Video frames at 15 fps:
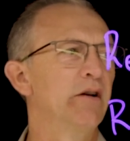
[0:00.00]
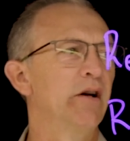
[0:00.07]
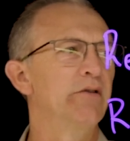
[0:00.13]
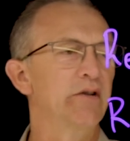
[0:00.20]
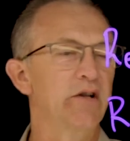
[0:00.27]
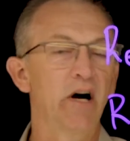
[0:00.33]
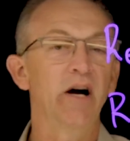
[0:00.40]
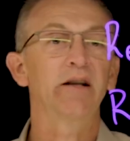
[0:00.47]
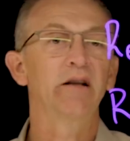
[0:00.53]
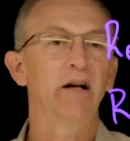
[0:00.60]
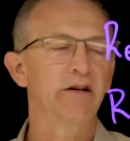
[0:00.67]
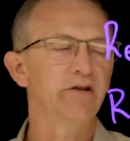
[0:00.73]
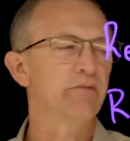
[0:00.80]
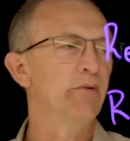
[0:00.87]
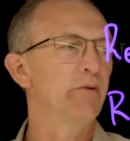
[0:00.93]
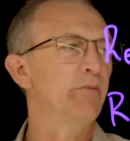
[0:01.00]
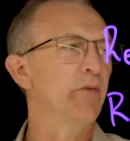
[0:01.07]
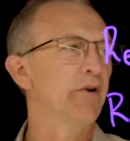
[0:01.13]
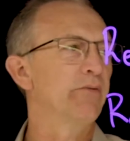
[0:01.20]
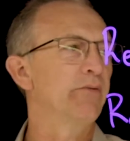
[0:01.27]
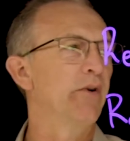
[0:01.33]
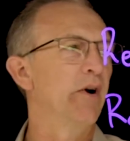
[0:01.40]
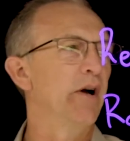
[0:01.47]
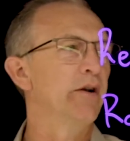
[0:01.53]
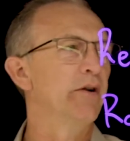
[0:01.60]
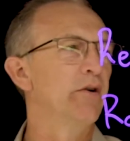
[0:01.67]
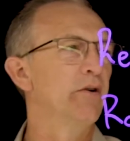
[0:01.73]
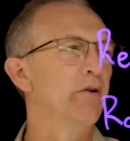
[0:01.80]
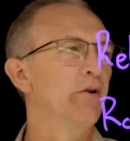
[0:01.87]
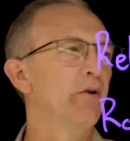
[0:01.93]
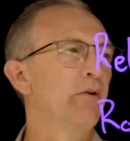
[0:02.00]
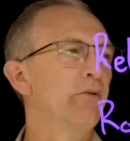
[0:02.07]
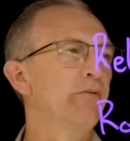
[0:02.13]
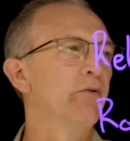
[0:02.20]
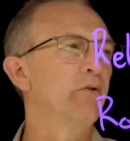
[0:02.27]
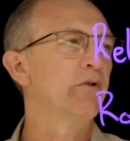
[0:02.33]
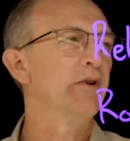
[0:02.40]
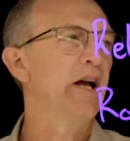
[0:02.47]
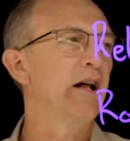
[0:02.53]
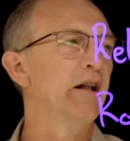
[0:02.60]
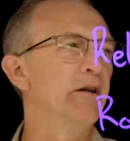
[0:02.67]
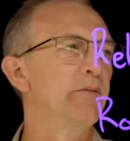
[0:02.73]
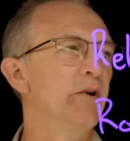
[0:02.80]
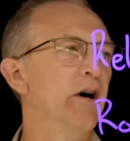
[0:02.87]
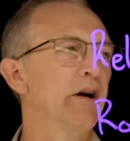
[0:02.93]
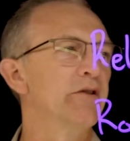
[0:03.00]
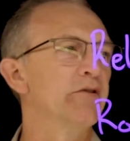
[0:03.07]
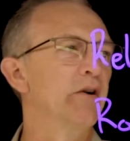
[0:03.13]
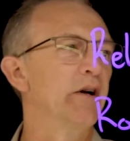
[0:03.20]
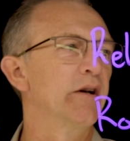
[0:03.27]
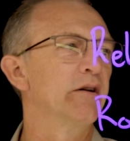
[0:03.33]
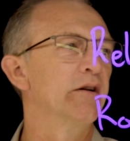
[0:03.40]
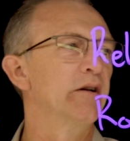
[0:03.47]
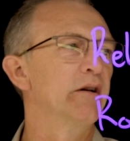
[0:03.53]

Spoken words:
and guidelines have been modified for gallium nitride.